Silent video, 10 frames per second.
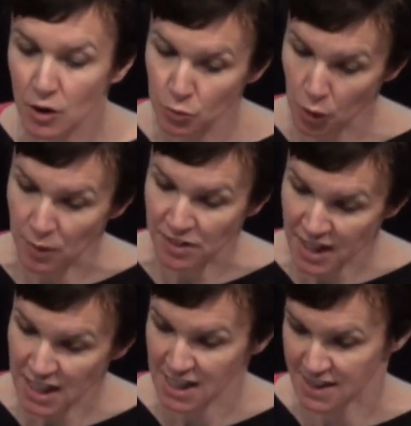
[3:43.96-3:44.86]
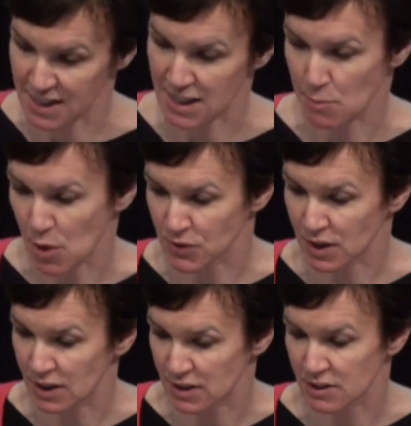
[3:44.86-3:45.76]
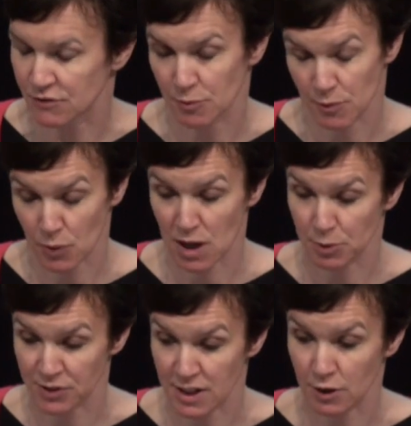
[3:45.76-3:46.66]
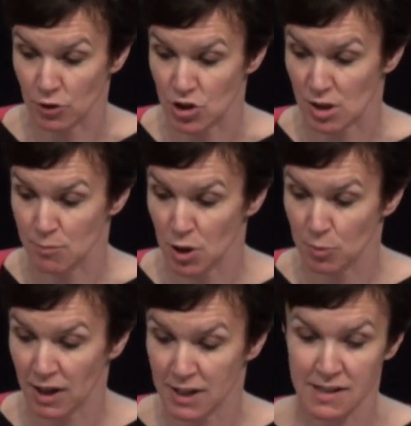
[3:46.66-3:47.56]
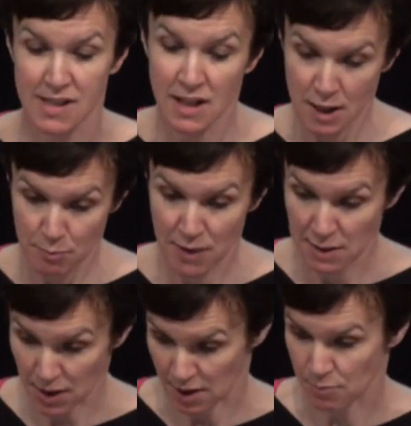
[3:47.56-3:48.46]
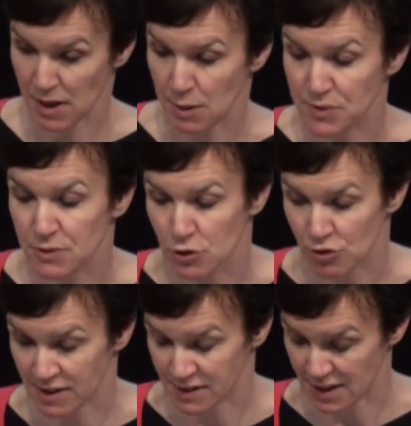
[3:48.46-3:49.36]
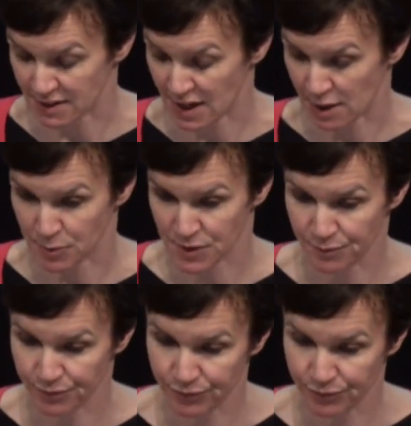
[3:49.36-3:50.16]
What we think is the DMOs collected from the wearable technology in Mobilise may be able to address these gaps.